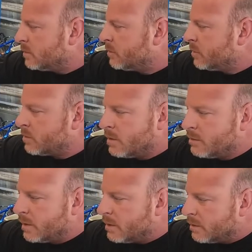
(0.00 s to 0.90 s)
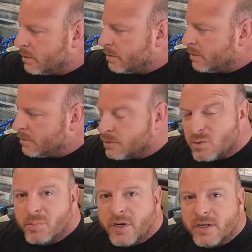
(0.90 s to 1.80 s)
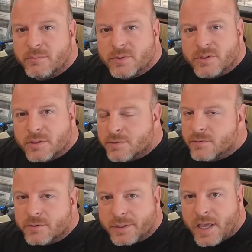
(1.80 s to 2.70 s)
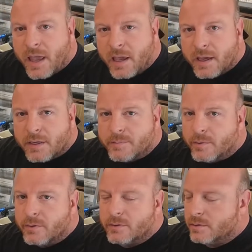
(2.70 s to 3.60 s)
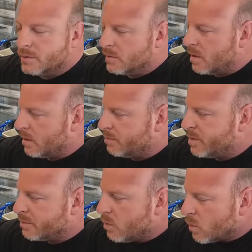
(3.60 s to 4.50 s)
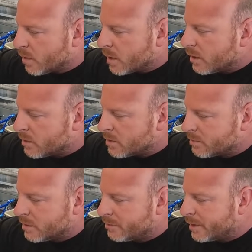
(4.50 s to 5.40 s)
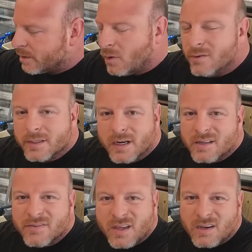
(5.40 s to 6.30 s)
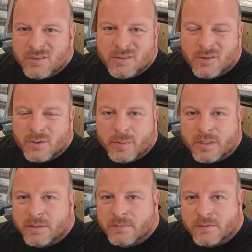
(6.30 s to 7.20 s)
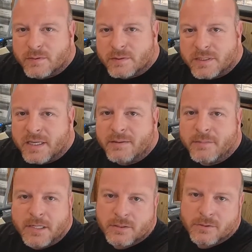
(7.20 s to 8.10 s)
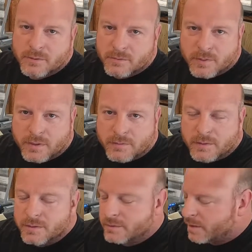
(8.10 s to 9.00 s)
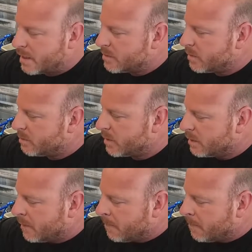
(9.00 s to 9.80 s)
just so that we can, if there's a break-in procedure for a cam or a big bore kit or something, we got to hold it at 1,000 RPM for 10 minutes or whatever the case may be,